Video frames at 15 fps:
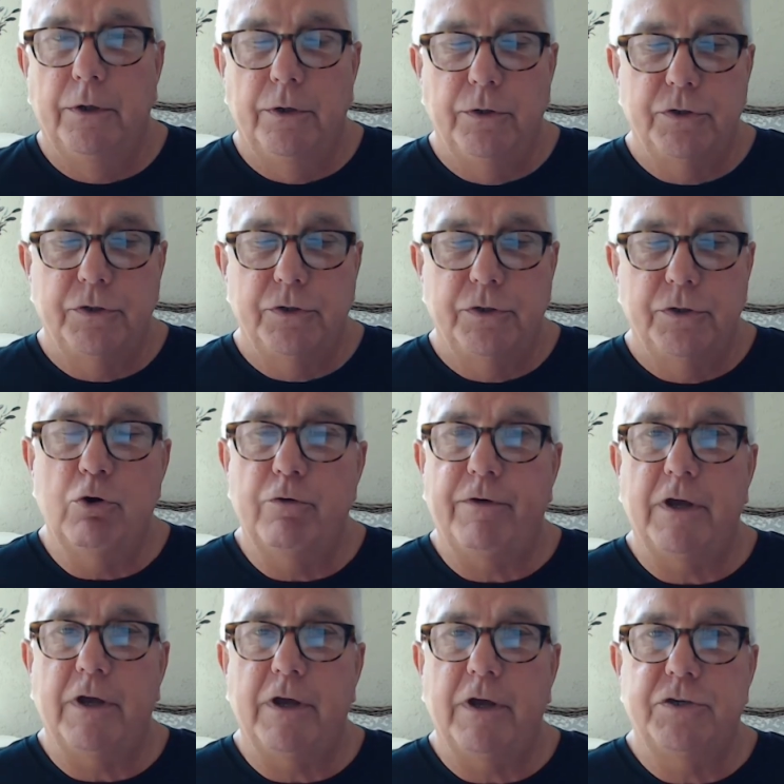to move
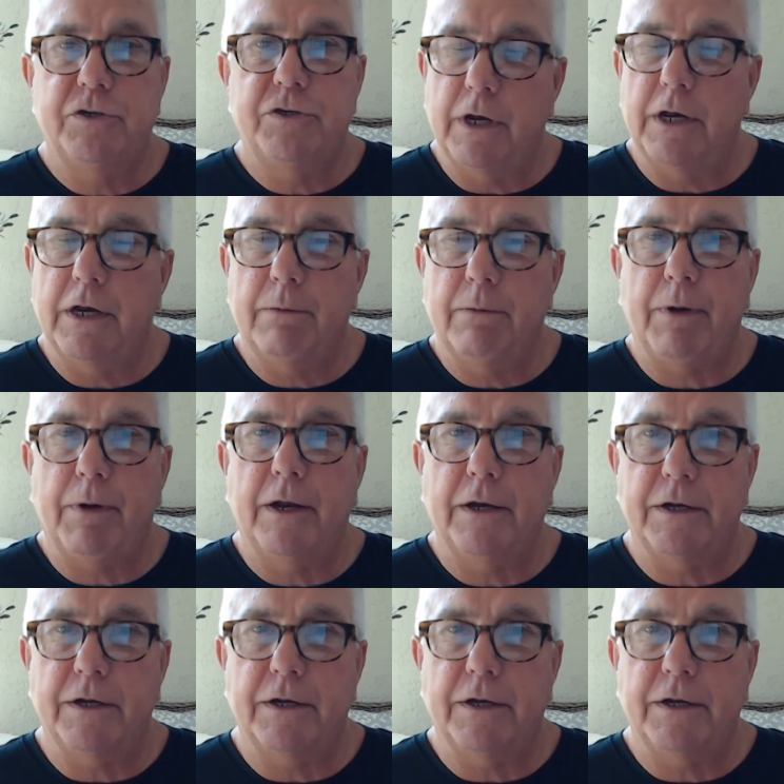into an independent